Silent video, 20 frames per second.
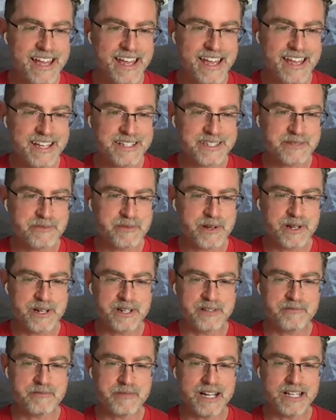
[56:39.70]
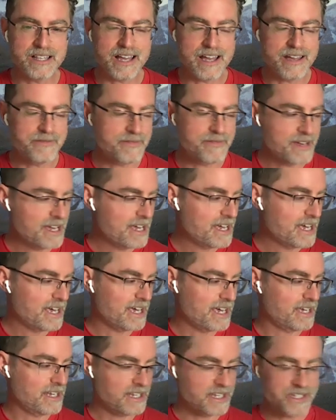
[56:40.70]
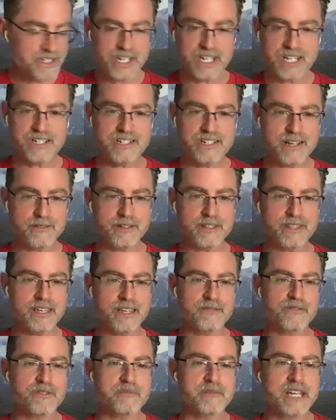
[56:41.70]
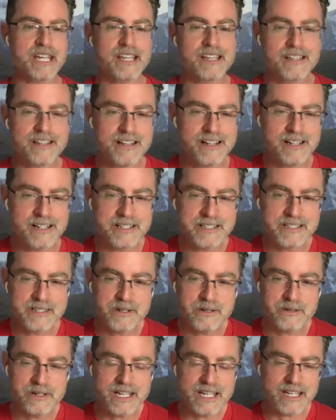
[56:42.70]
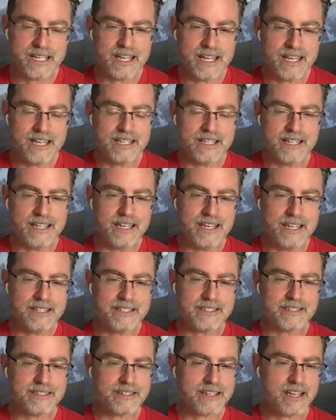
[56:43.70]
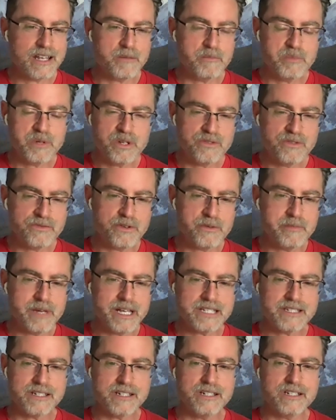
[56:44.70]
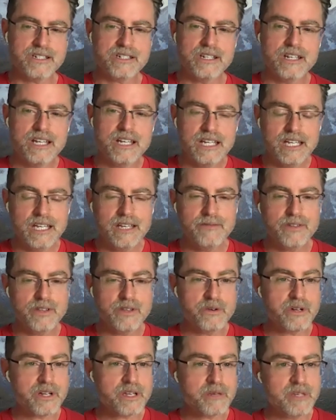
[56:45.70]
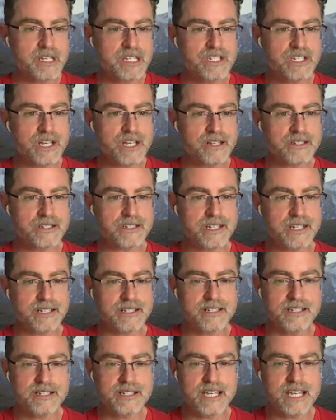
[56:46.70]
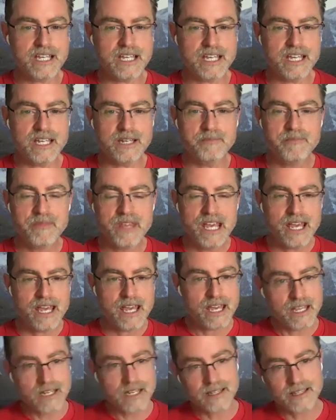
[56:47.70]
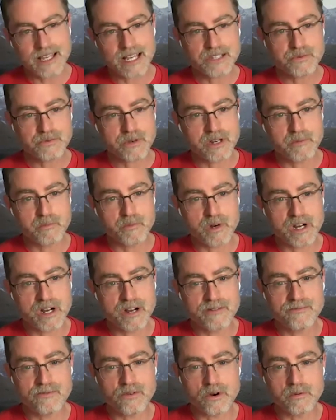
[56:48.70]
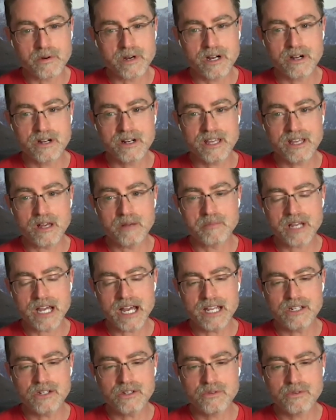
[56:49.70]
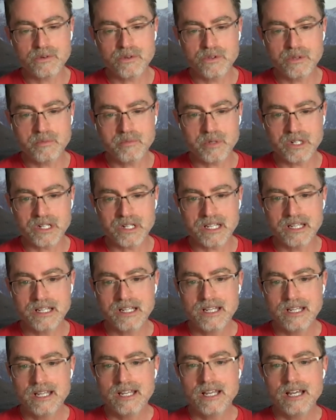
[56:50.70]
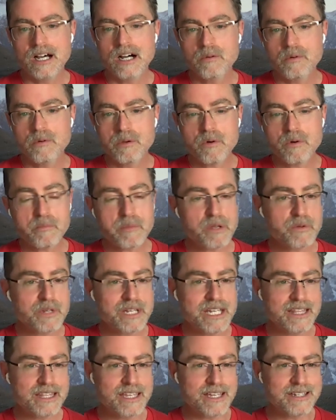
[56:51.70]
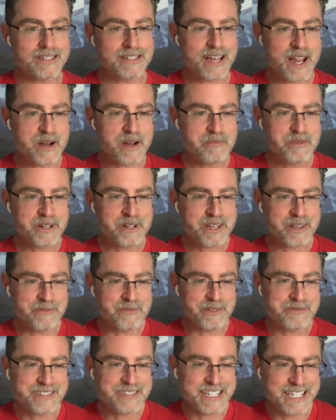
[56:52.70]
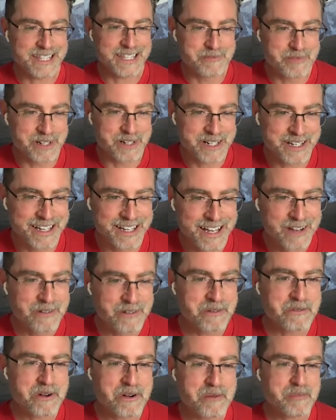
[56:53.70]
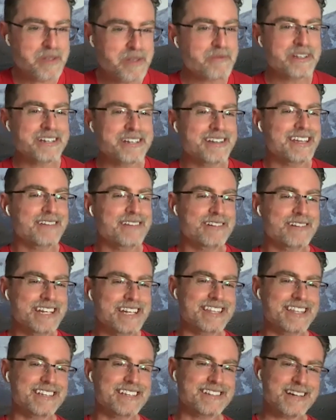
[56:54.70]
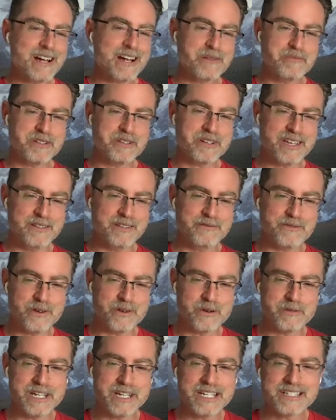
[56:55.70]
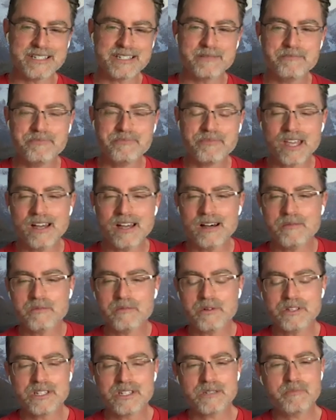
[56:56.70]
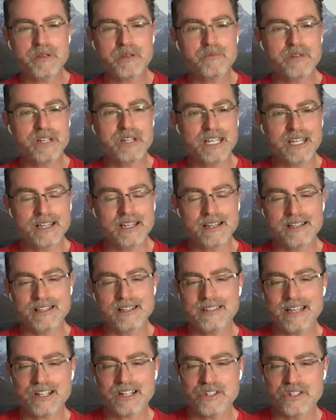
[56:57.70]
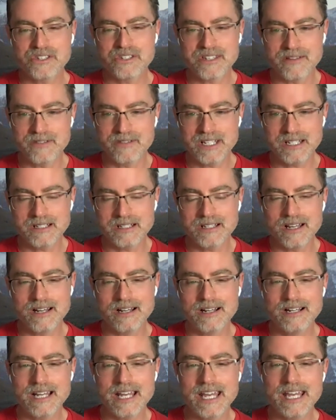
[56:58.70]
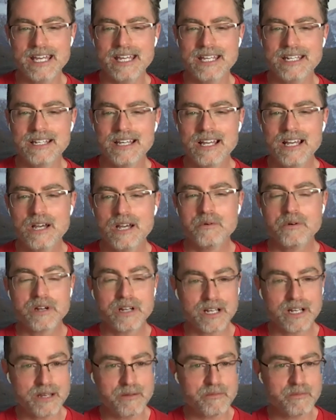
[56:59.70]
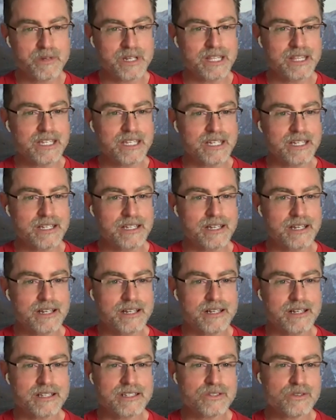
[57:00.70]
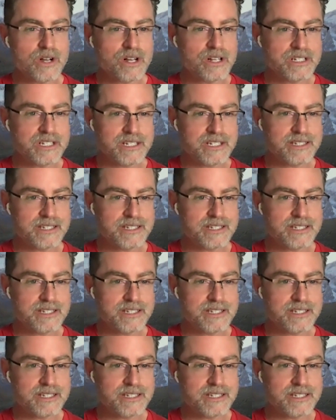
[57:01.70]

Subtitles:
angst period of my life, and it changed everything for me. So it's got a beautiful message, even though it can be challenging to take in. And that's what we're here for. We're here to help guide you through the book. We won't be reading the entire book. If you've seen the book, we won't be reading the entire book in 4 weeks. We'll just be reading sections of it. And we're going to read the astrology